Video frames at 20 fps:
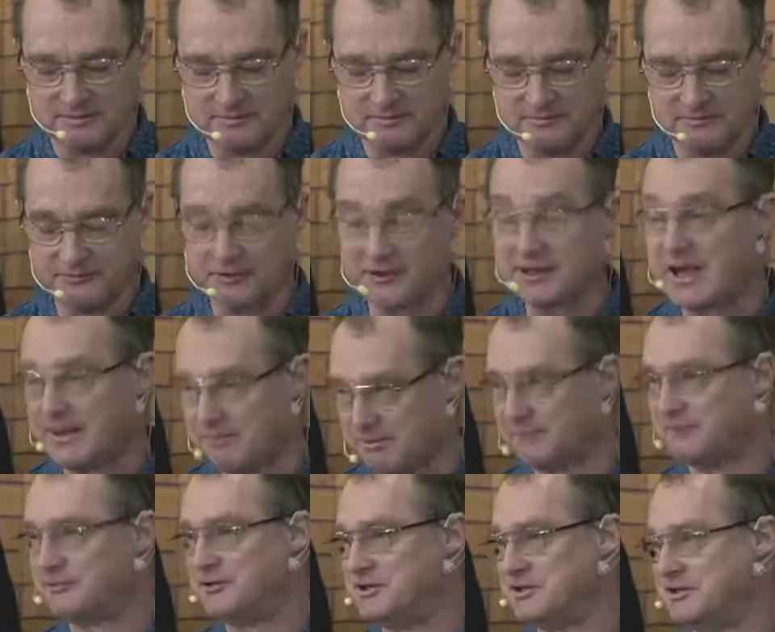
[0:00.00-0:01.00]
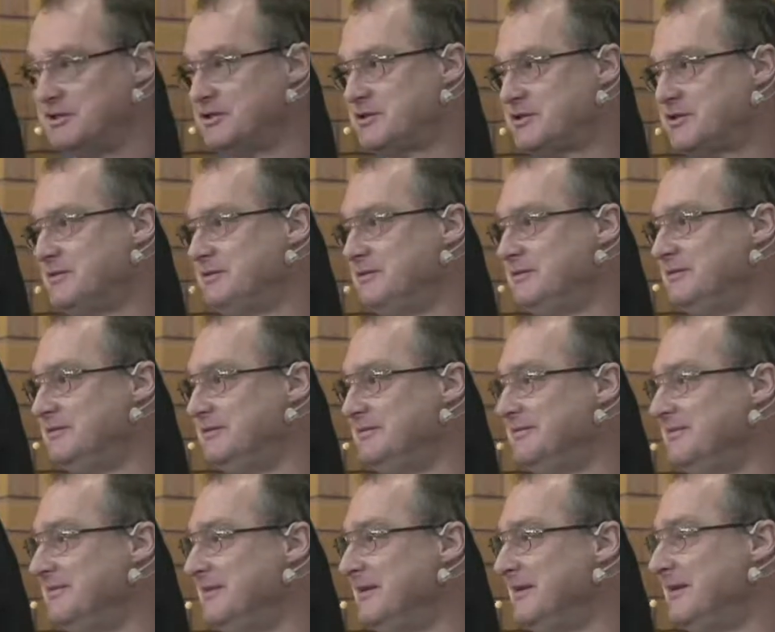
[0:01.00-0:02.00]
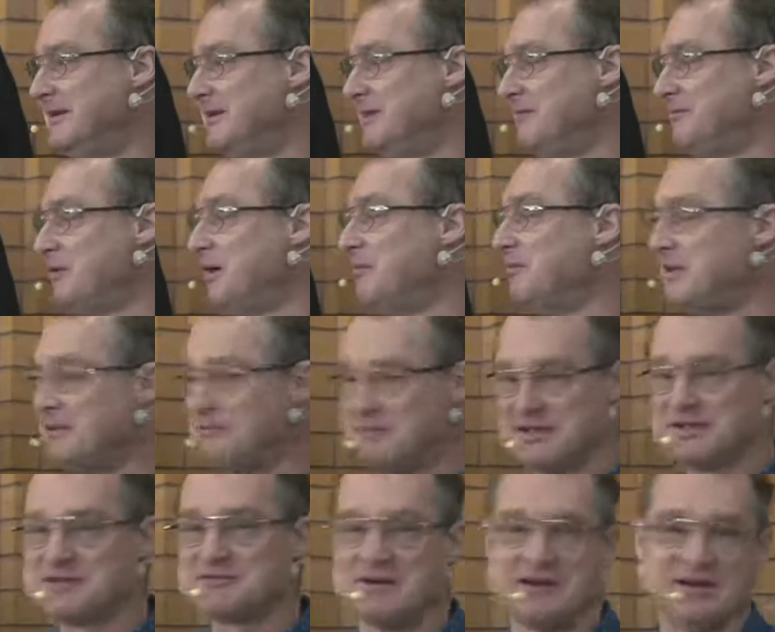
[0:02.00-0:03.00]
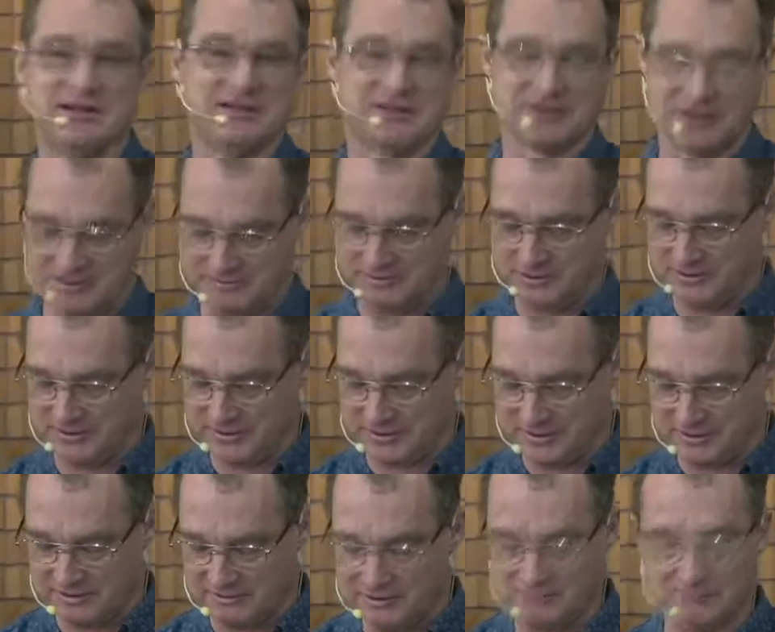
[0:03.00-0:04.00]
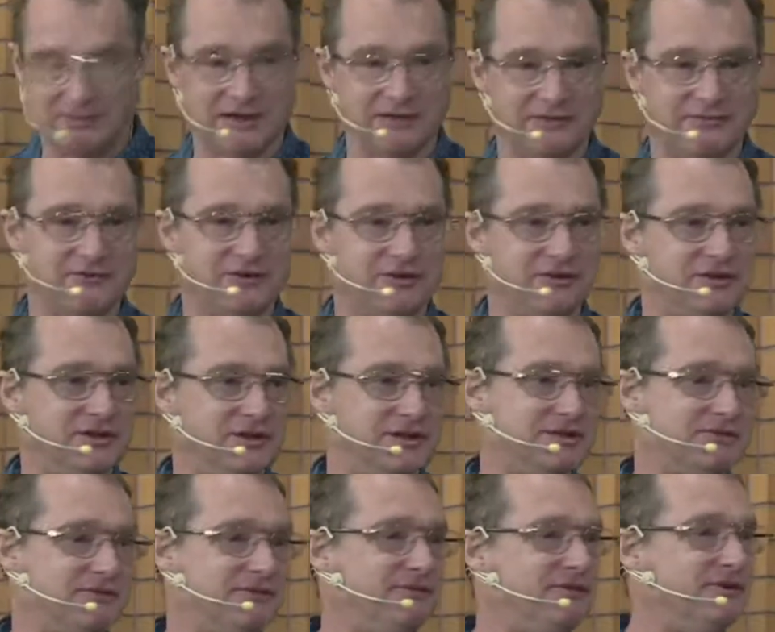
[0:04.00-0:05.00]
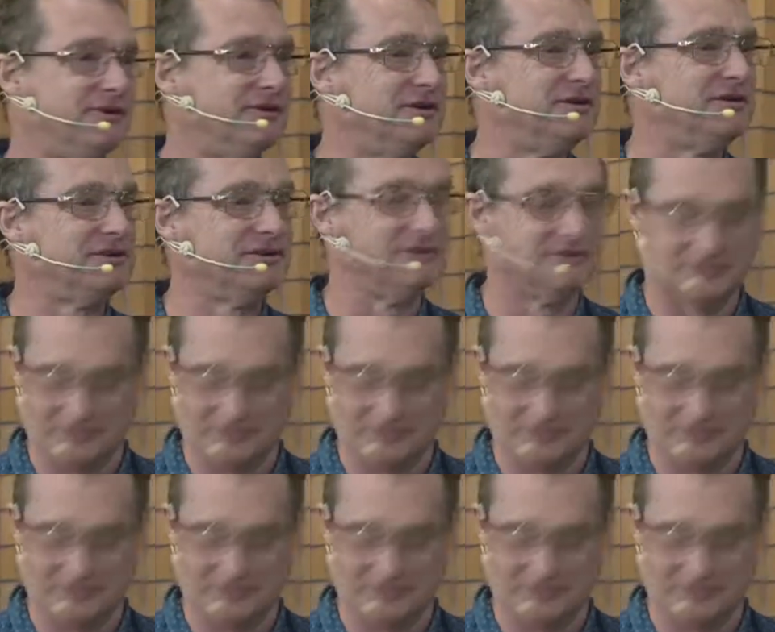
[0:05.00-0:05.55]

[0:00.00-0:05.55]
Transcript: For a couple of reasons. Probably the biggest one is I'm not the Holy One of God that he's referring to.